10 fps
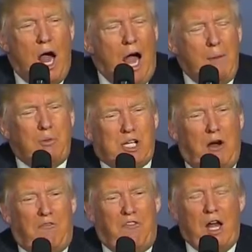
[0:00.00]
I'm
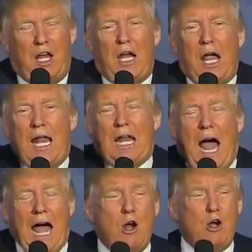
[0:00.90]
self-funding. And
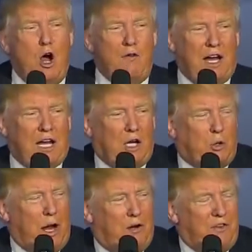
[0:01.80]
I don't know if I get
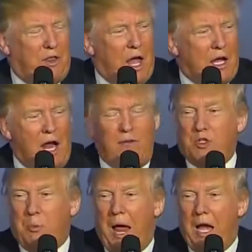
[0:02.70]
credit for that. I've
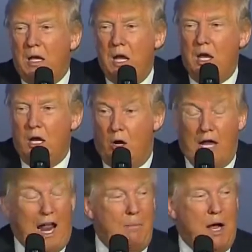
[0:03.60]
spent, a
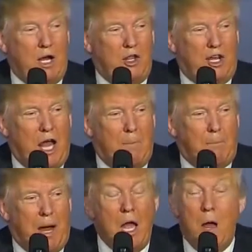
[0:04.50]
lot of money in the
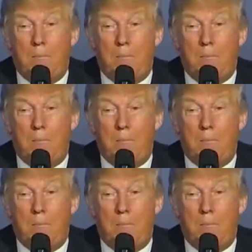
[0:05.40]
campaign.